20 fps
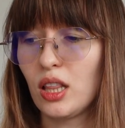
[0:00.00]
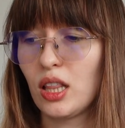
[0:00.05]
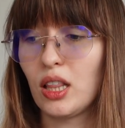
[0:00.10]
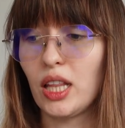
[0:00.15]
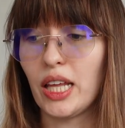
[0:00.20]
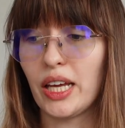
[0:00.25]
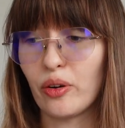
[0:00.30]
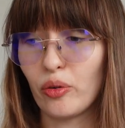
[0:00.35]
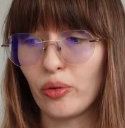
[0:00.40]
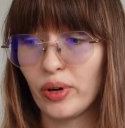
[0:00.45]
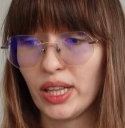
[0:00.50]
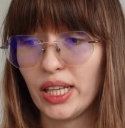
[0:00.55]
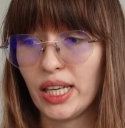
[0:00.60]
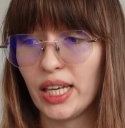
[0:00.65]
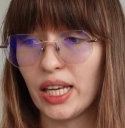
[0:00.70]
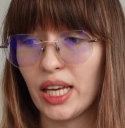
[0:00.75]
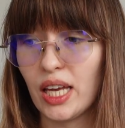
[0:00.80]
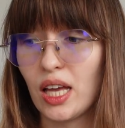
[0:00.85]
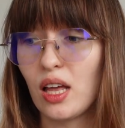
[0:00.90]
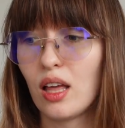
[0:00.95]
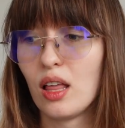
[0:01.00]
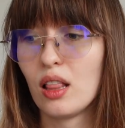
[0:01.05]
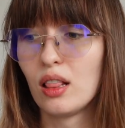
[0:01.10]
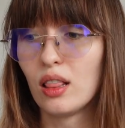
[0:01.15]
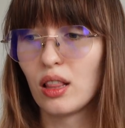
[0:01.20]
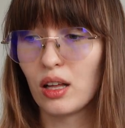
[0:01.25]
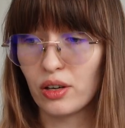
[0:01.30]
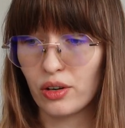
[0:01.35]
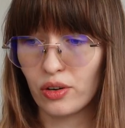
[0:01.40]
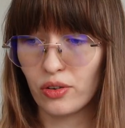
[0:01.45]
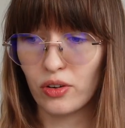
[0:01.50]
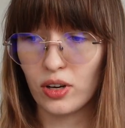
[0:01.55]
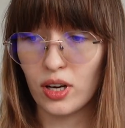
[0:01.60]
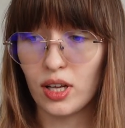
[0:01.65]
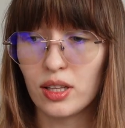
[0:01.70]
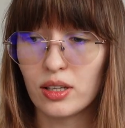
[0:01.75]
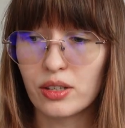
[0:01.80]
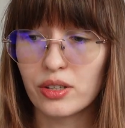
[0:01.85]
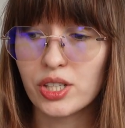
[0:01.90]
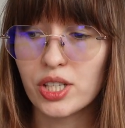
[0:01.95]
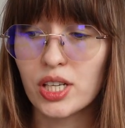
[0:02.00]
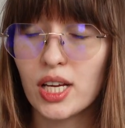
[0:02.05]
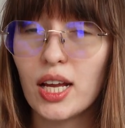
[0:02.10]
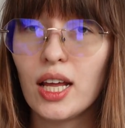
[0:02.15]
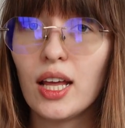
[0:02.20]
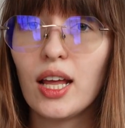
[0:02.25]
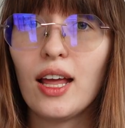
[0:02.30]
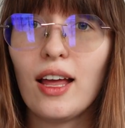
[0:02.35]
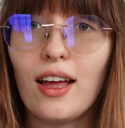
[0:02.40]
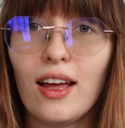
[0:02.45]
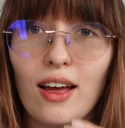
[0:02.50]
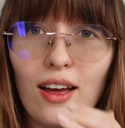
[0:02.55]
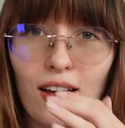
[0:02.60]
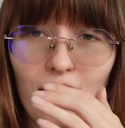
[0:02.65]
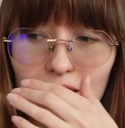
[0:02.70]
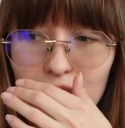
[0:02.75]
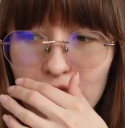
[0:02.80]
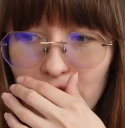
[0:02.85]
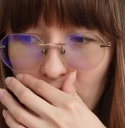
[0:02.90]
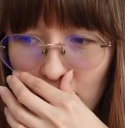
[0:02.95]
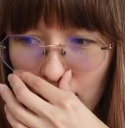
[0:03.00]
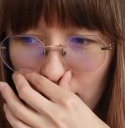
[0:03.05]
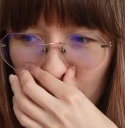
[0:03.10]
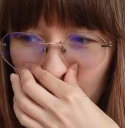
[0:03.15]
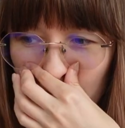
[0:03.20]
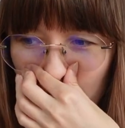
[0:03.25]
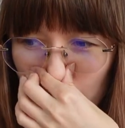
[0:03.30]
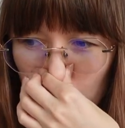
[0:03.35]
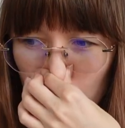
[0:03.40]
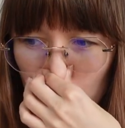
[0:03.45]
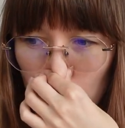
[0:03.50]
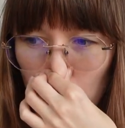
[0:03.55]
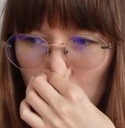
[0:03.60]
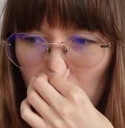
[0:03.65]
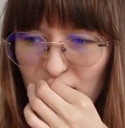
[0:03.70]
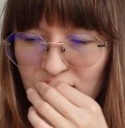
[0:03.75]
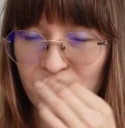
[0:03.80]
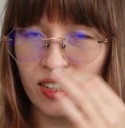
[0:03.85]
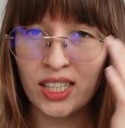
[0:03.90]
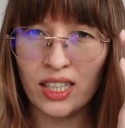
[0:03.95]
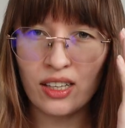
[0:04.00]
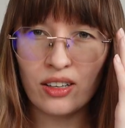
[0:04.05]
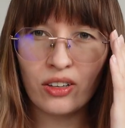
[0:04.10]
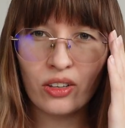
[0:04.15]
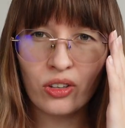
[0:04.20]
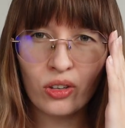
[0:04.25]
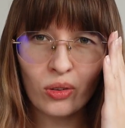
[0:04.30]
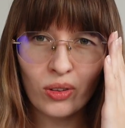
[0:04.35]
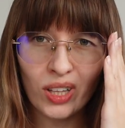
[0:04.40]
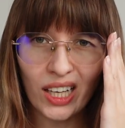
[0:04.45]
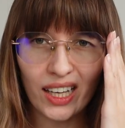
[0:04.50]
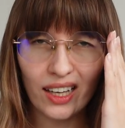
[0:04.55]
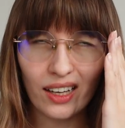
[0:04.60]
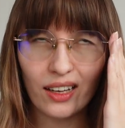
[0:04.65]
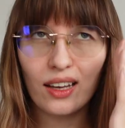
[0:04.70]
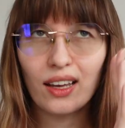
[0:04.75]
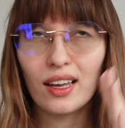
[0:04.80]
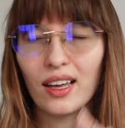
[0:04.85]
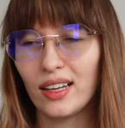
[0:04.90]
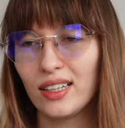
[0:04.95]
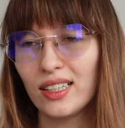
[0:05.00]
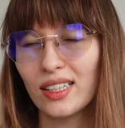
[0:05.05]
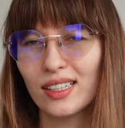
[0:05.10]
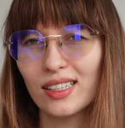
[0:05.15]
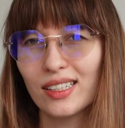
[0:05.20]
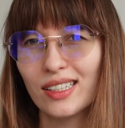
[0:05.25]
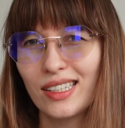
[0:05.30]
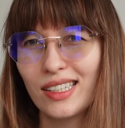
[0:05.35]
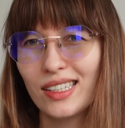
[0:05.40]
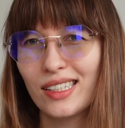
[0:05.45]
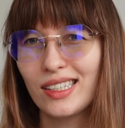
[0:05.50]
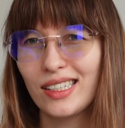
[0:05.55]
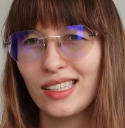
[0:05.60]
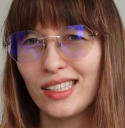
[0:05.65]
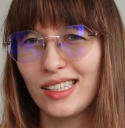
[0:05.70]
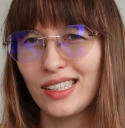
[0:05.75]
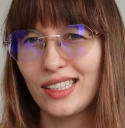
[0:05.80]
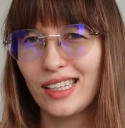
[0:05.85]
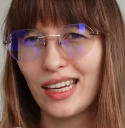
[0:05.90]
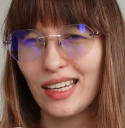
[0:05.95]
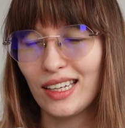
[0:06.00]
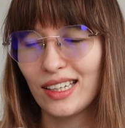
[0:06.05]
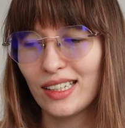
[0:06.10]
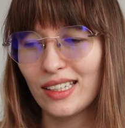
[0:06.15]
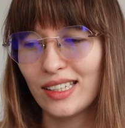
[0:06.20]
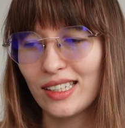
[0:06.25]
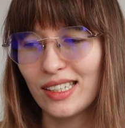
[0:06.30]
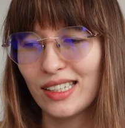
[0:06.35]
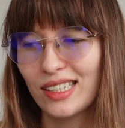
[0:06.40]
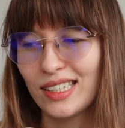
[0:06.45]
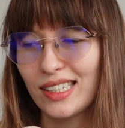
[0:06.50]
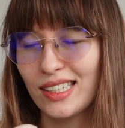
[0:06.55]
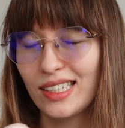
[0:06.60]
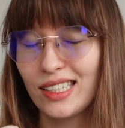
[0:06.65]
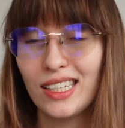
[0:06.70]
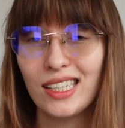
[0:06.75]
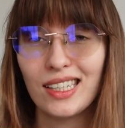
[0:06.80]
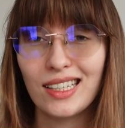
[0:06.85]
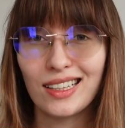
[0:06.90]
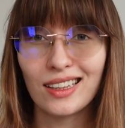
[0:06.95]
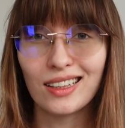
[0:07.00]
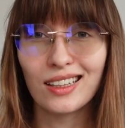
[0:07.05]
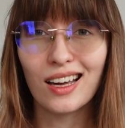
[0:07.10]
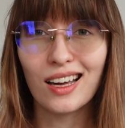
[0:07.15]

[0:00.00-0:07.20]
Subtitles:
like really a lot of colors, and I love their, you know, like kind of steel